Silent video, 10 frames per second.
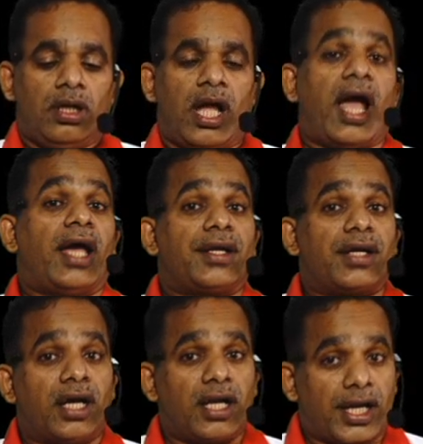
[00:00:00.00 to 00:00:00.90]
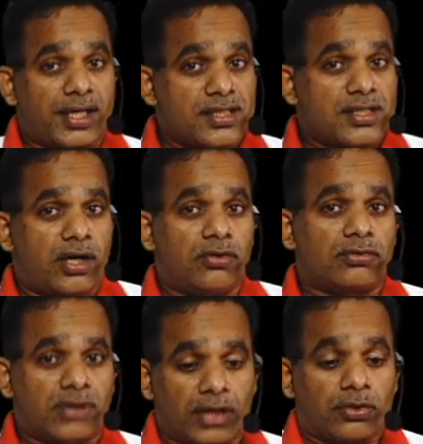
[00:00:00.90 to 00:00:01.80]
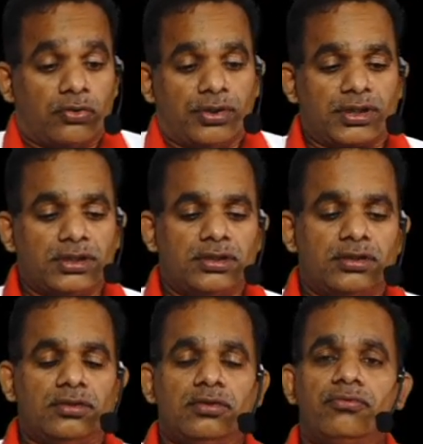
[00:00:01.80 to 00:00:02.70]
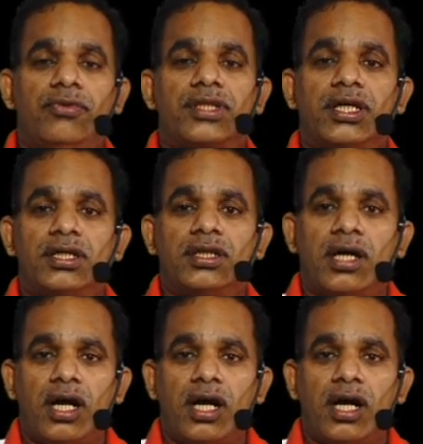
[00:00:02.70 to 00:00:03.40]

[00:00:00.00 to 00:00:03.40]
And let us now conclude with the